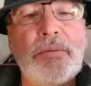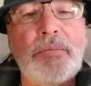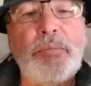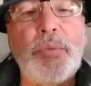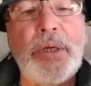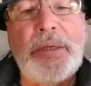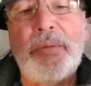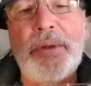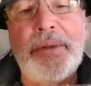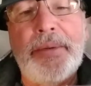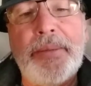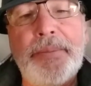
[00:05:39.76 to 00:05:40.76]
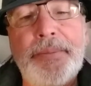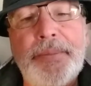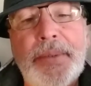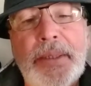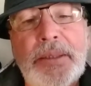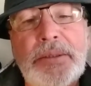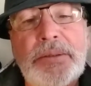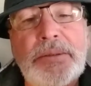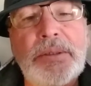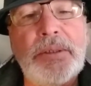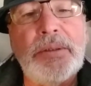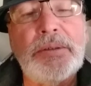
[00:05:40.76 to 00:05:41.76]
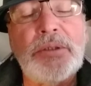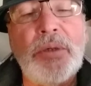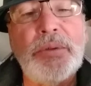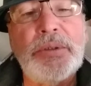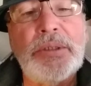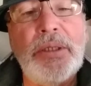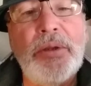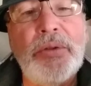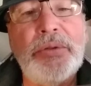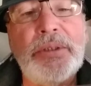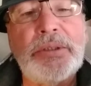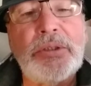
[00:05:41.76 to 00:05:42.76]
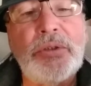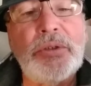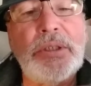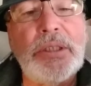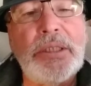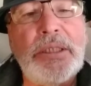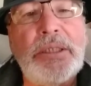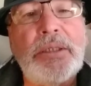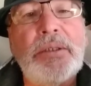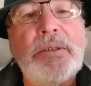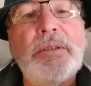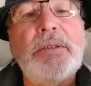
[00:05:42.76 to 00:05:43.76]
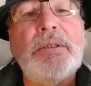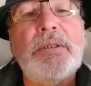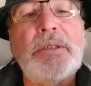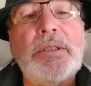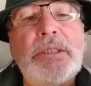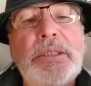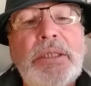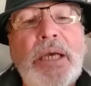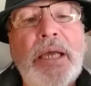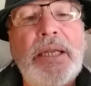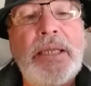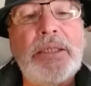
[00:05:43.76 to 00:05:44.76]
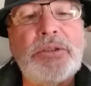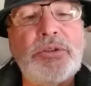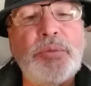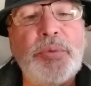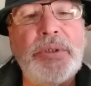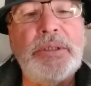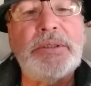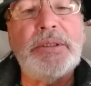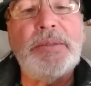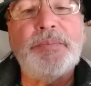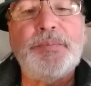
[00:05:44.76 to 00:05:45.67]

break one. It's always held. It's a good clean knot, and it's super easy.